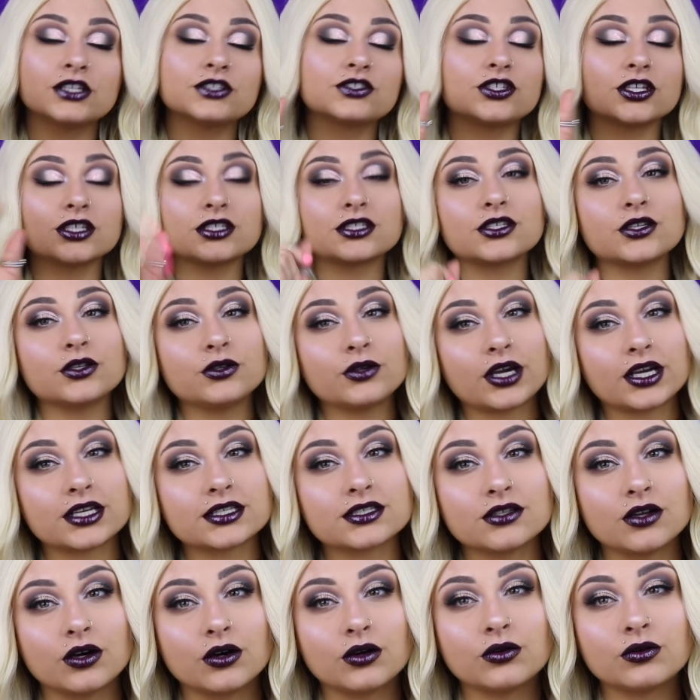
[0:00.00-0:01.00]
just so you
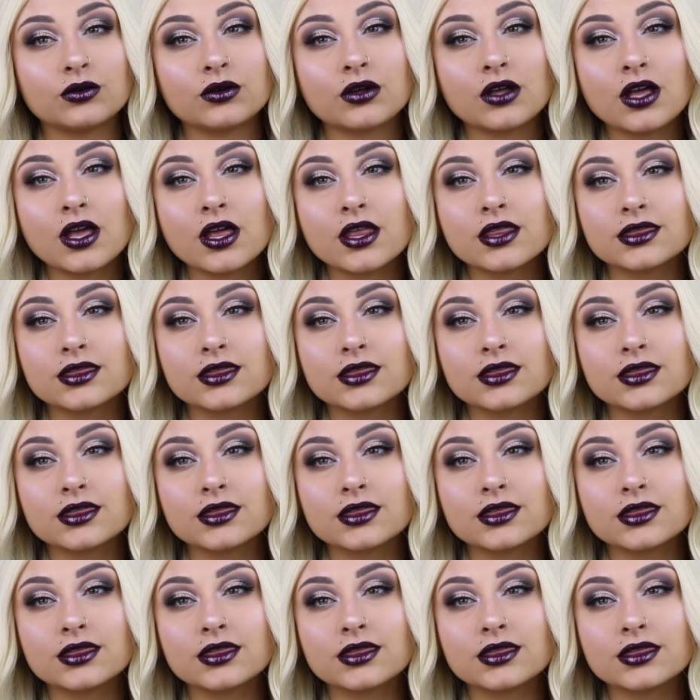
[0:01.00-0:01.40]
guys know,